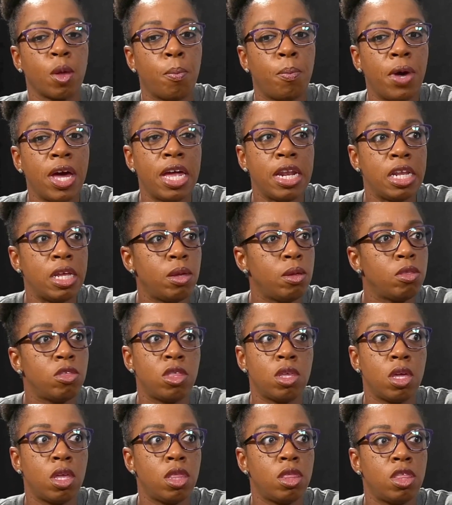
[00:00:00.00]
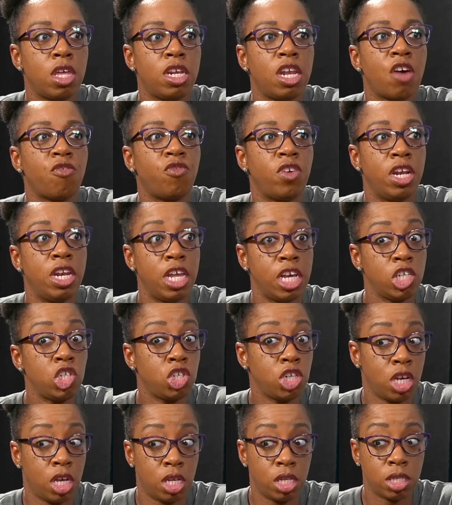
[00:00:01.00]
But the
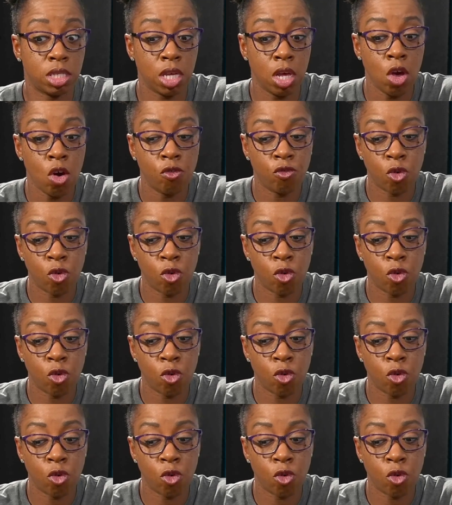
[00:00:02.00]
definitions